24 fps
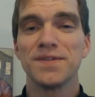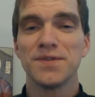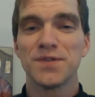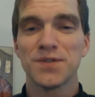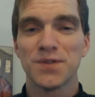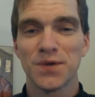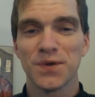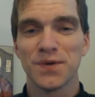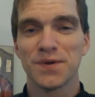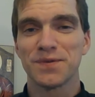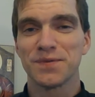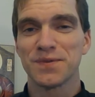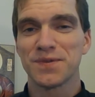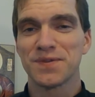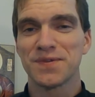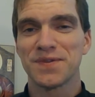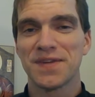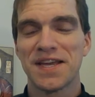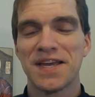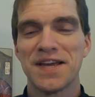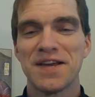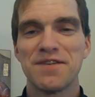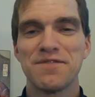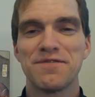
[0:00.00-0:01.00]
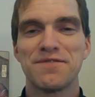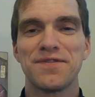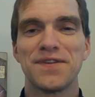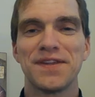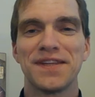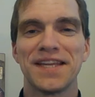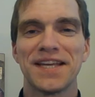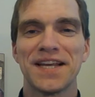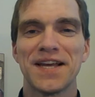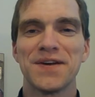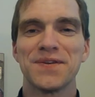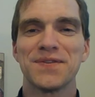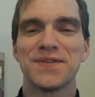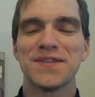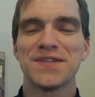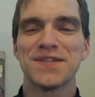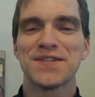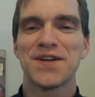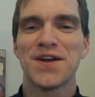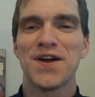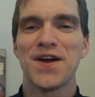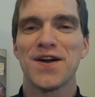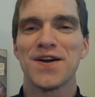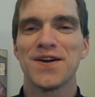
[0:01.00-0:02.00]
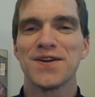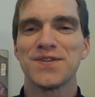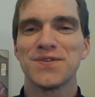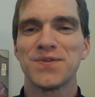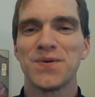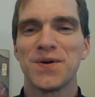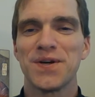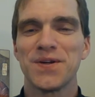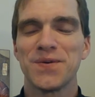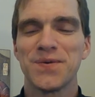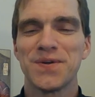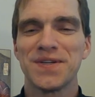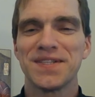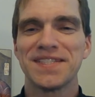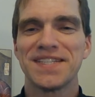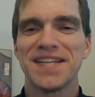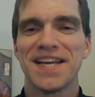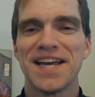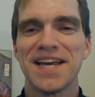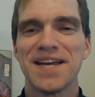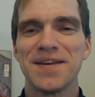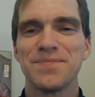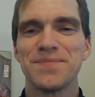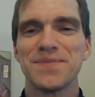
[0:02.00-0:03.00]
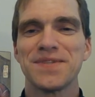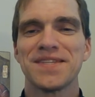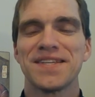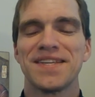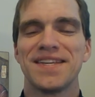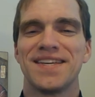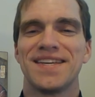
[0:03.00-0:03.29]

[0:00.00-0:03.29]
So I was filling out this card 21 times,